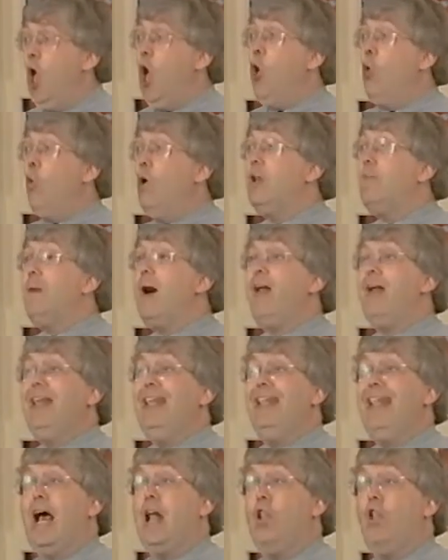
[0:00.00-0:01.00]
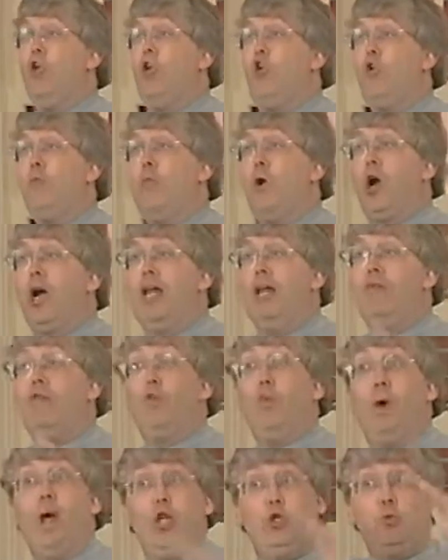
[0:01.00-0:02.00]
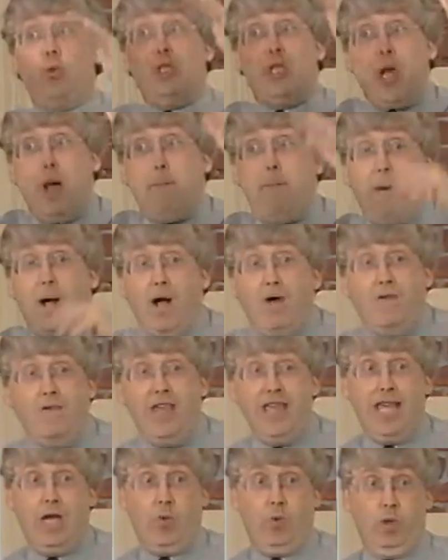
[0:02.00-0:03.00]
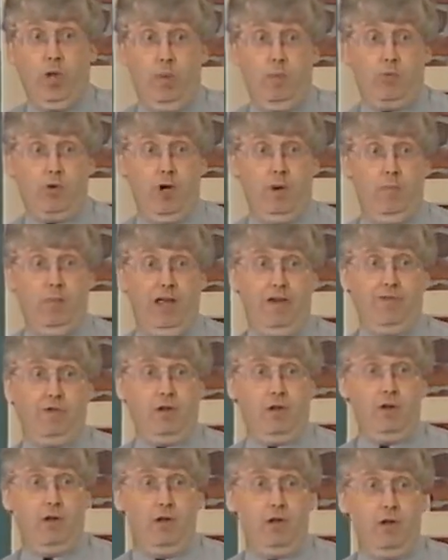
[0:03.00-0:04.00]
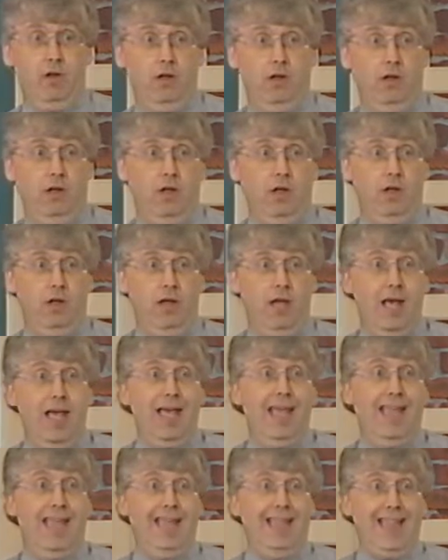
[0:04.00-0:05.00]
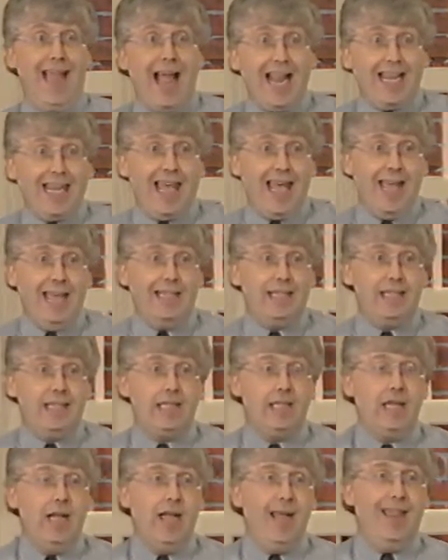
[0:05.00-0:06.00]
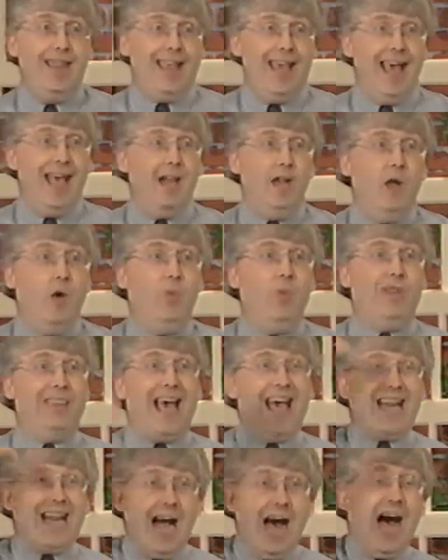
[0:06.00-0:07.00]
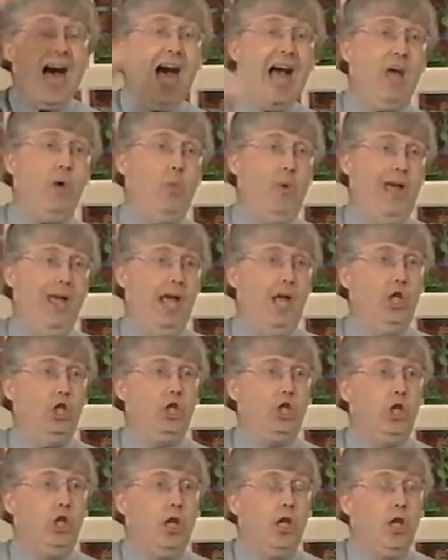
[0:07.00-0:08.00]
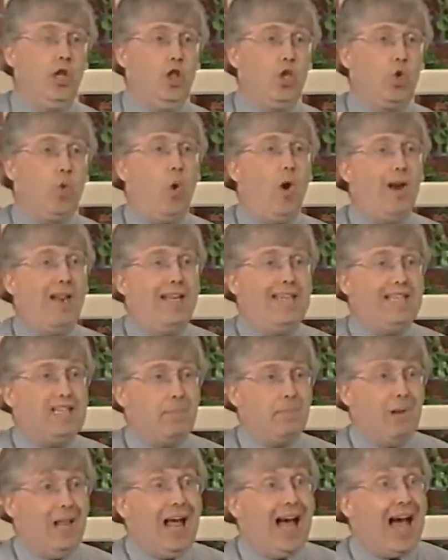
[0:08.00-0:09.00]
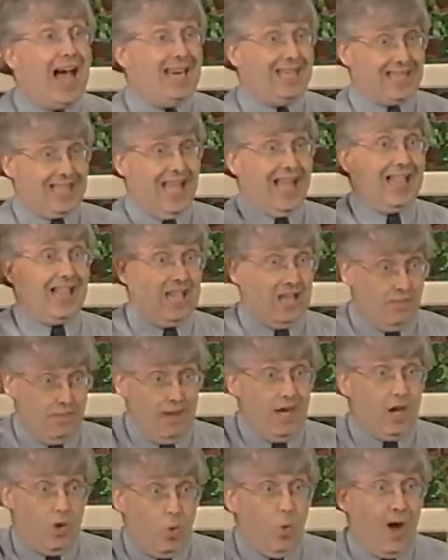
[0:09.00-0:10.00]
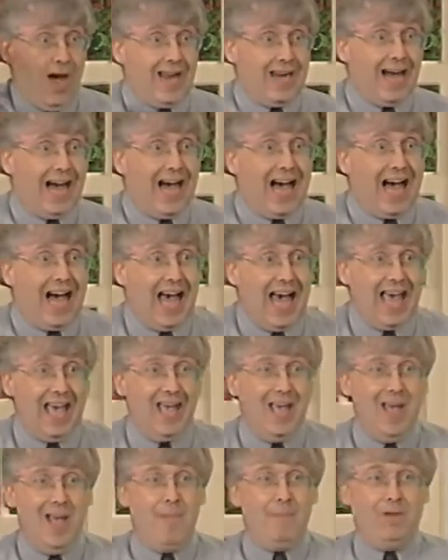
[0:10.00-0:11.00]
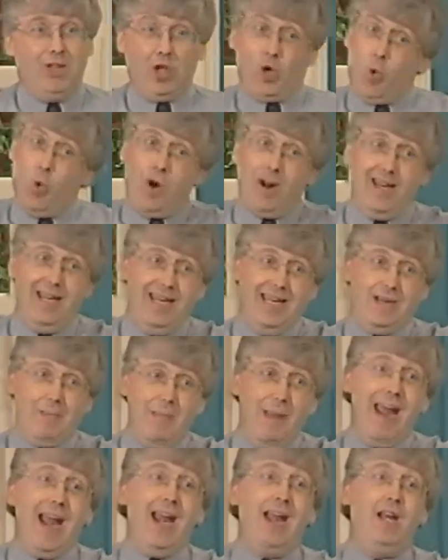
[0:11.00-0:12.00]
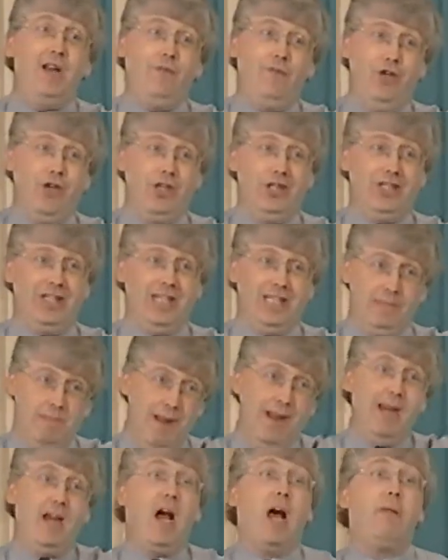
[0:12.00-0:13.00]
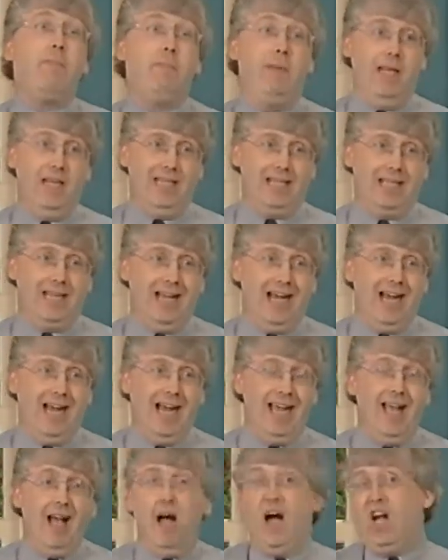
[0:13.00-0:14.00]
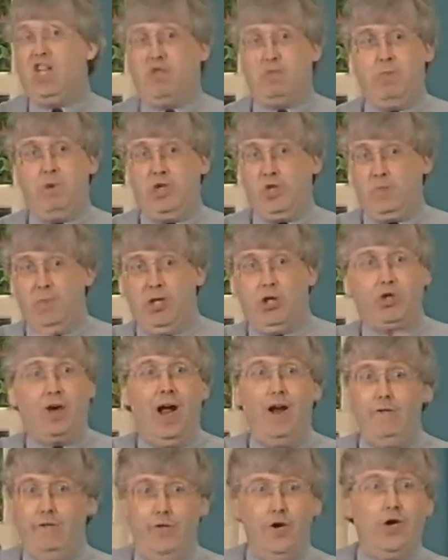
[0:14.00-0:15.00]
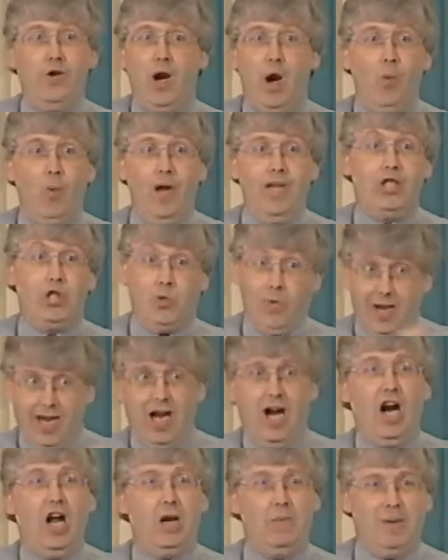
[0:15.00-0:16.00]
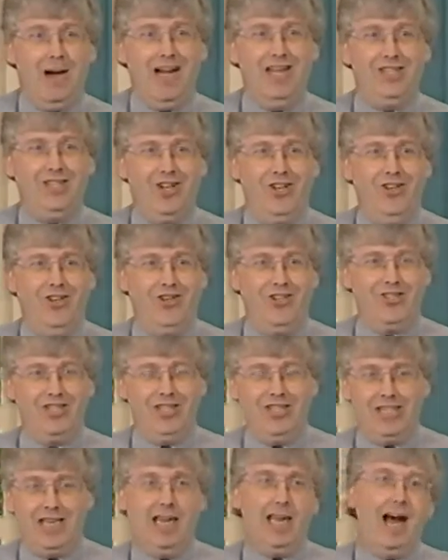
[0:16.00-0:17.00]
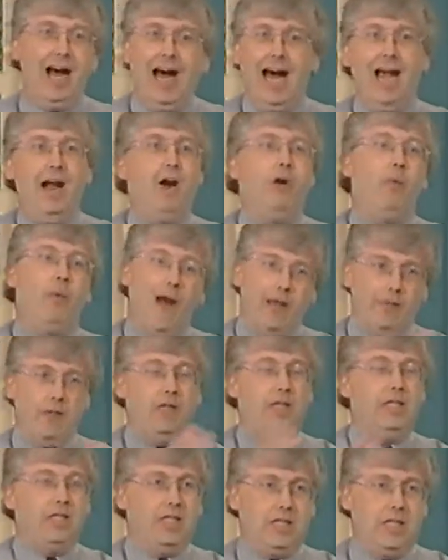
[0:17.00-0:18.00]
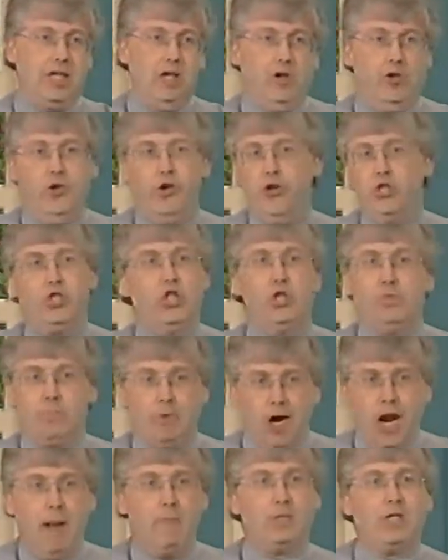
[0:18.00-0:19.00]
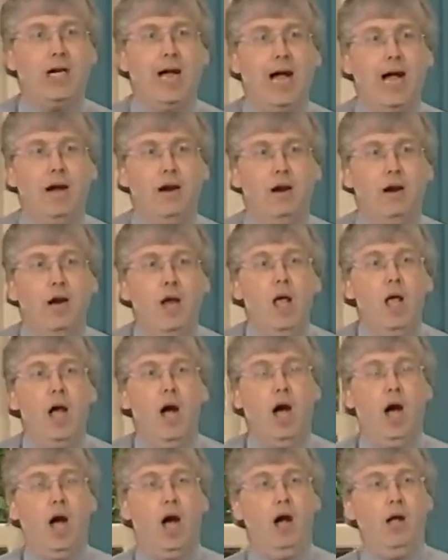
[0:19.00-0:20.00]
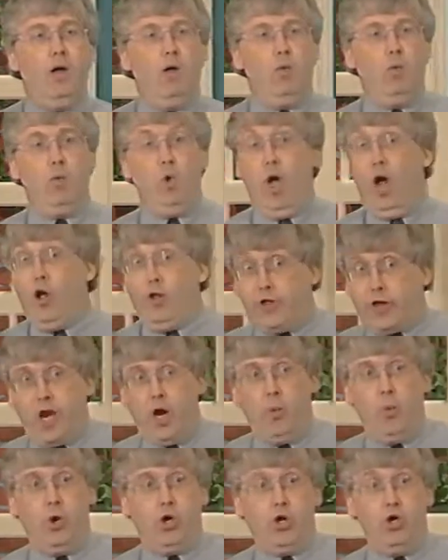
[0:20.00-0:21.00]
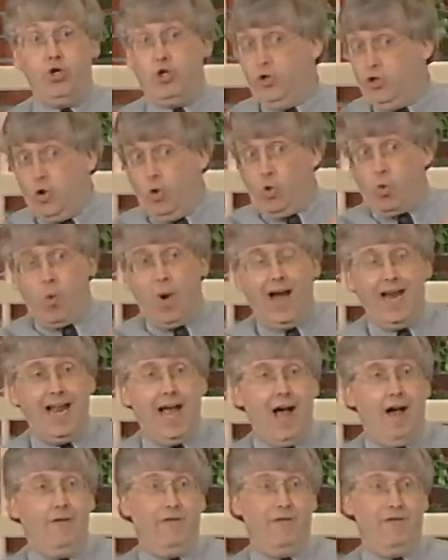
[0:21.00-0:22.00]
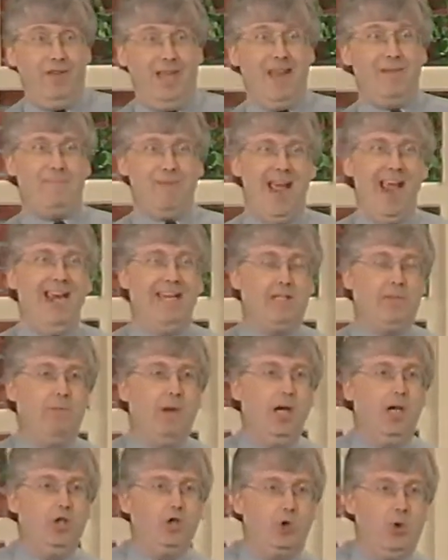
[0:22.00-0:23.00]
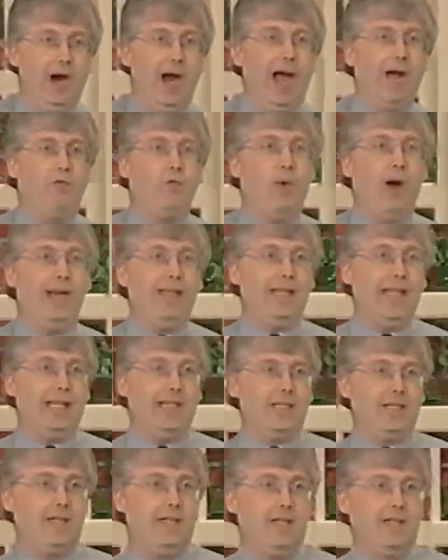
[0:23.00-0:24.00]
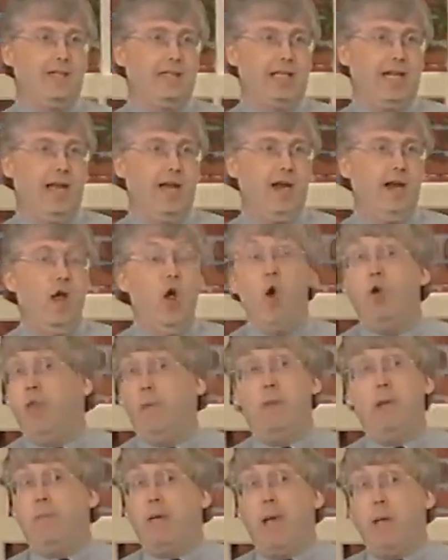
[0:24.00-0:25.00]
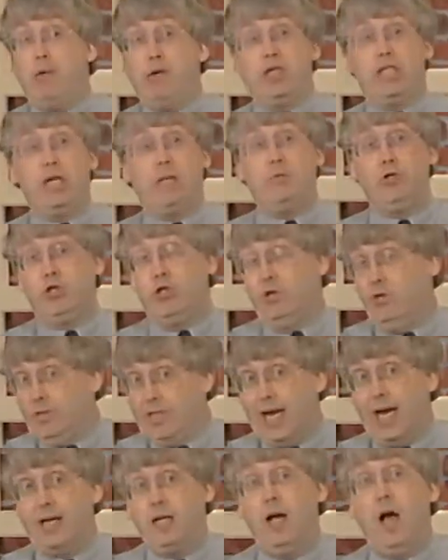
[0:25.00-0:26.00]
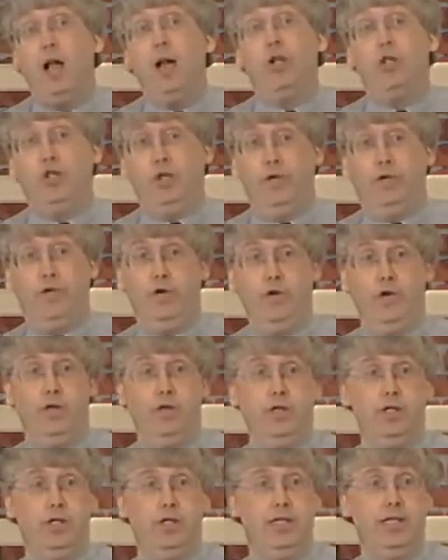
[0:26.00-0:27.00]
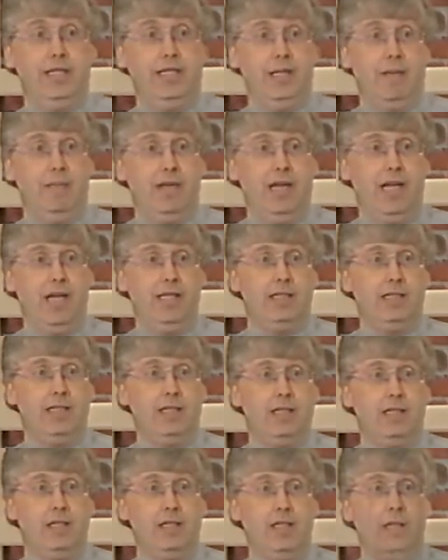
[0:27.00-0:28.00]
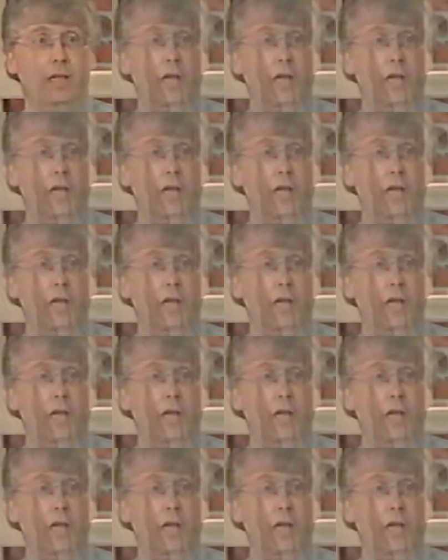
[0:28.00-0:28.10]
What about in that local market if the wage was above the equilibrium level? In that case, then, with that high wage, the quantity supplied is likely to be quite high, but the quantity demanded of nurses may not be as high. Hospitals may try and figure out ways to economize on nurses and hire, rather than skilled nurses, perhaps hire healthcare workers who don't quite get paid as much or have quite that skill set. They may be able to substitute technology for nurses in some cases.